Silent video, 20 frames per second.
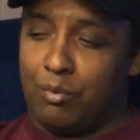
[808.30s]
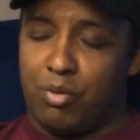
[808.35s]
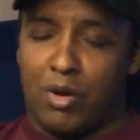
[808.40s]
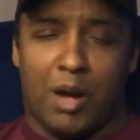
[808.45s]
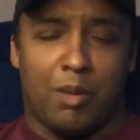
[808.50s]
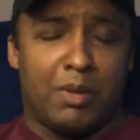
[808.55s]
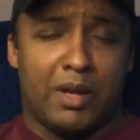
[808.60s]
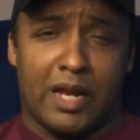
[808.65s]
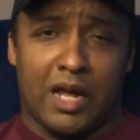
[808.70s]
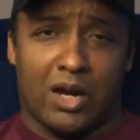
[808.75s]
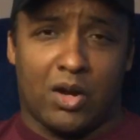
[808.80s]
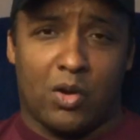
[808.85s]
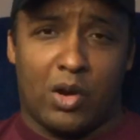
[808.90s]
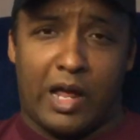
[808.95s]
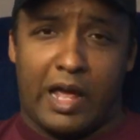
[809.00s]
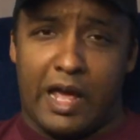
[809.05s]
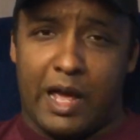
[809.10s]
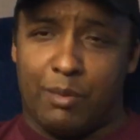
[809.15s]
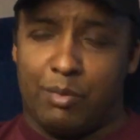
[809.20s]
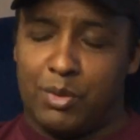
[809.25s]
probably not going
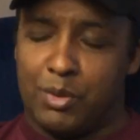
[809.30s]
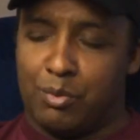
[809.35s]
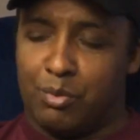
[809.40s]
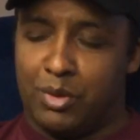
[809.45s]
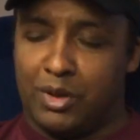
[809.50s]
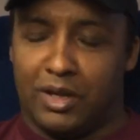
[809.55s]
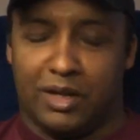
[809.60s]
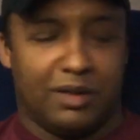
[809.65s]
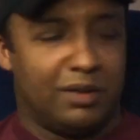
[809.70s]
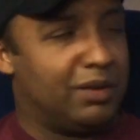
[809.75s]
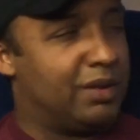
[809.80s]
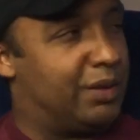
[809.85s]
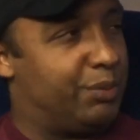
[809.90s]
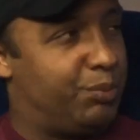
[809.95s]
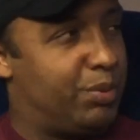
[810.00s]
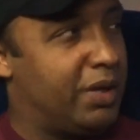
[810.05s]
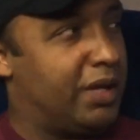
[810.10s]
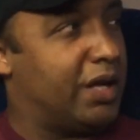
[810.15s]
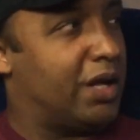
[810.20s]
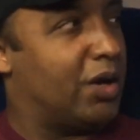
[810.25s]
to happen, but
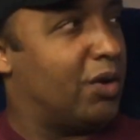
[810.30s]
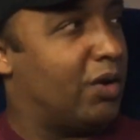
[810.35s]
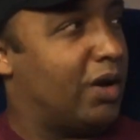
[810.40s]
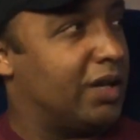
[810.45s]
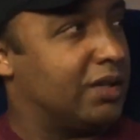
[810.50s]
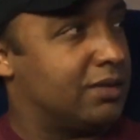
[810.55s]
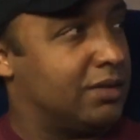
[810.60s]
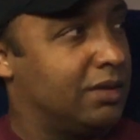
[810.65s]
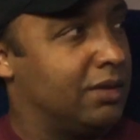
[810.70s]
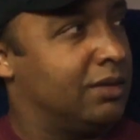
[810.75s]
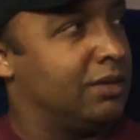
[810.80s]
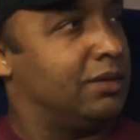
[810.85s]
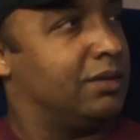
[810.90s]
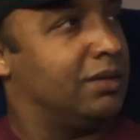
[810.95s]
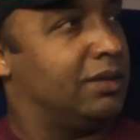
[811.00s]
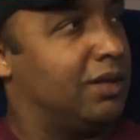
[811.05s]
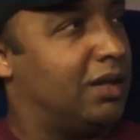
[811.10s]
it'd be interesting.